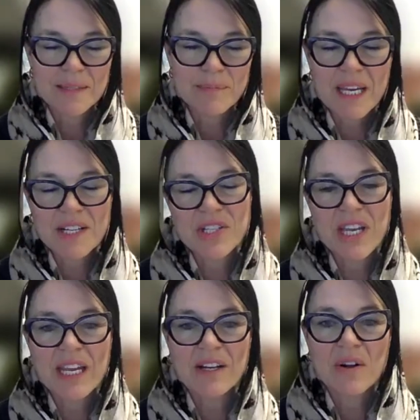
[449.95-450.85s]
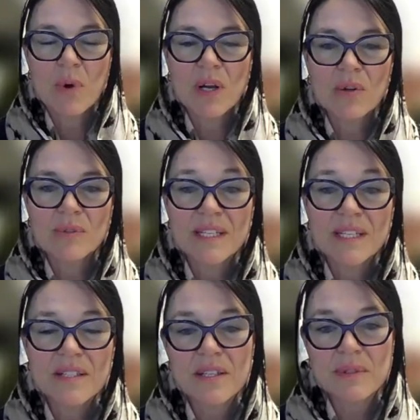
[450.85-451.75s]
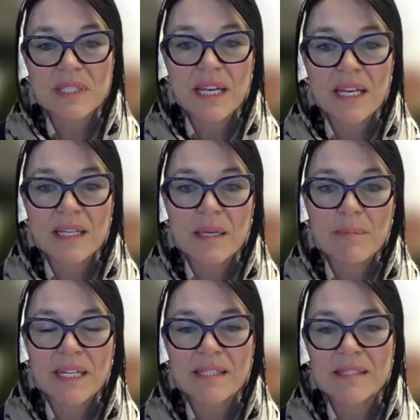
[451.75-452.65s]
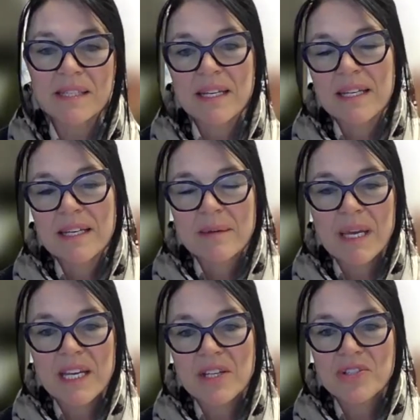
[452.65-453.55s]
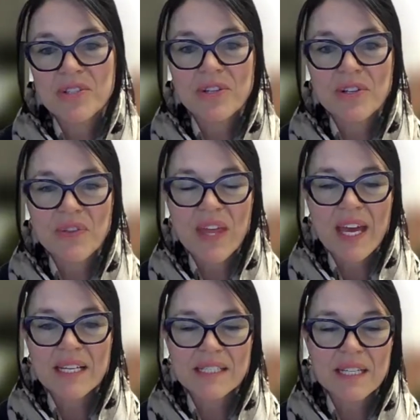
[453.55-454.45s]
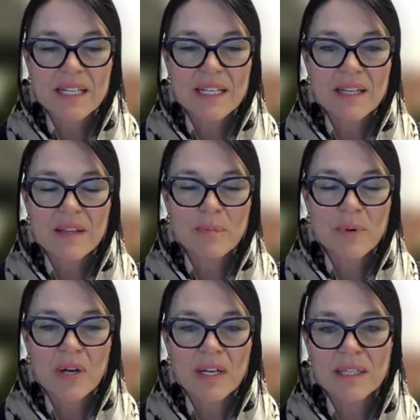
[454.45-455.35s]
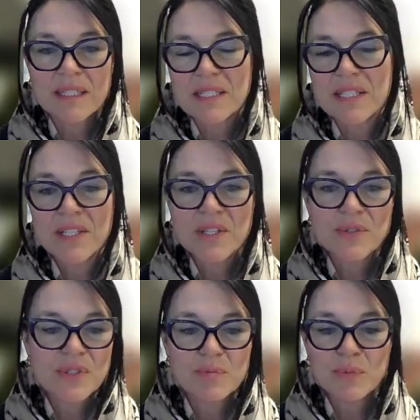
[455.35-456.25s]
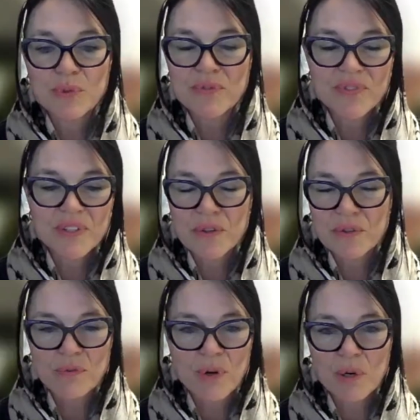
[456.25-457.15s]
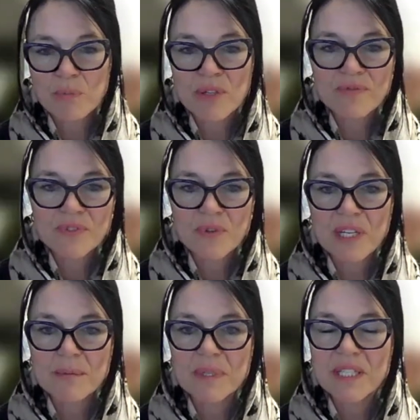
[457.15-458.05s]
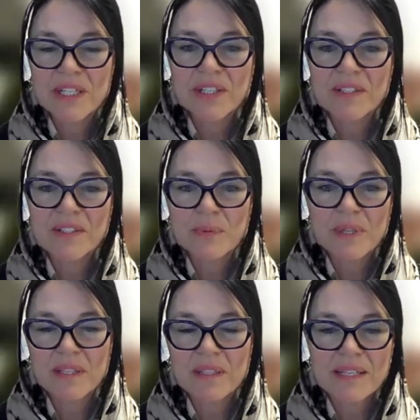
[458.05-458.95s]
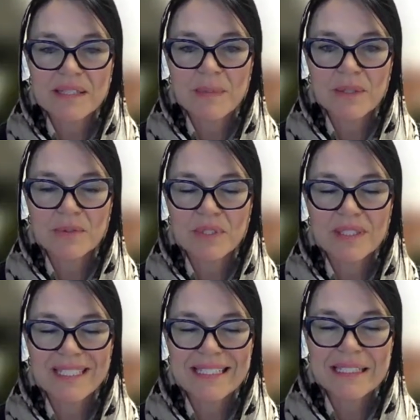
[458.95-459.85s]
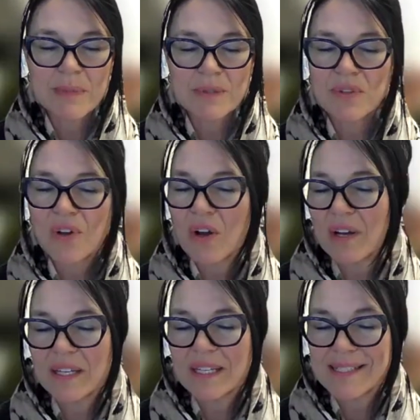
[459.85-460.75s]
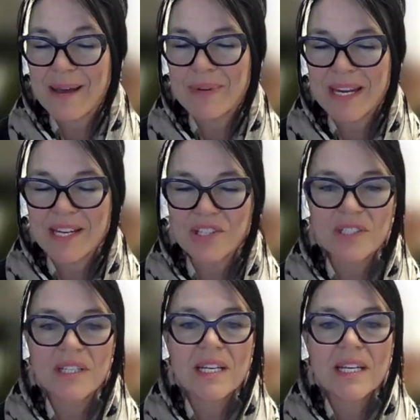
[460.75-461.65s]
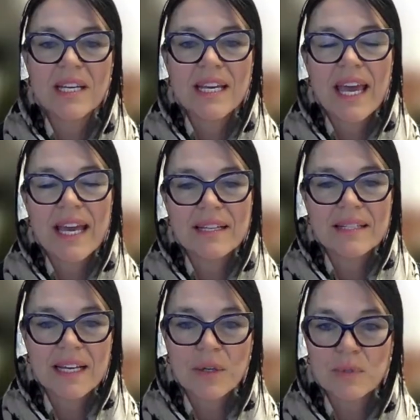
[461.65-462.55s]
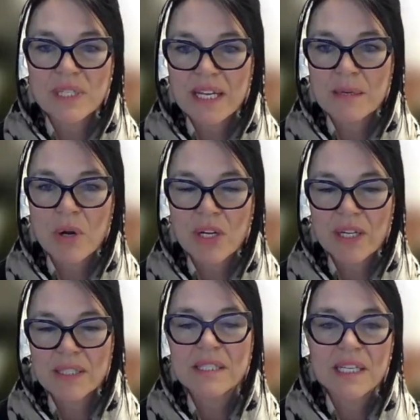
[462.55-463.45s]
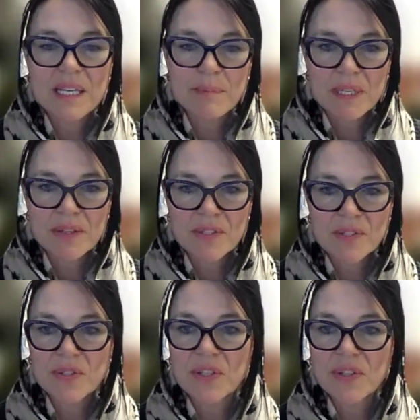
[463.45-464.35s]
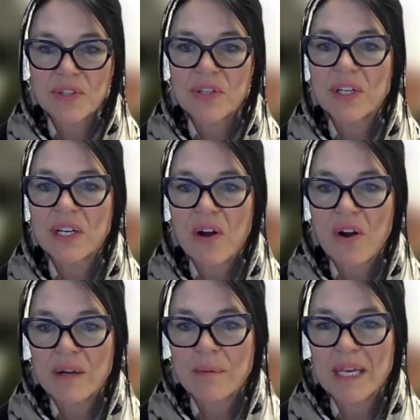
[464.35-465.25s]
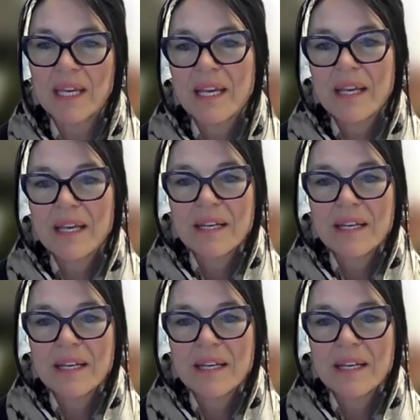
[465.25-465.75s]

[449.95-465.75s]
can be educated on what goes into their recycling bins, making sure that the product continues to move through our MRF sorting materials with the least amount of contamination, and out to end markets to keep it in the circular economy.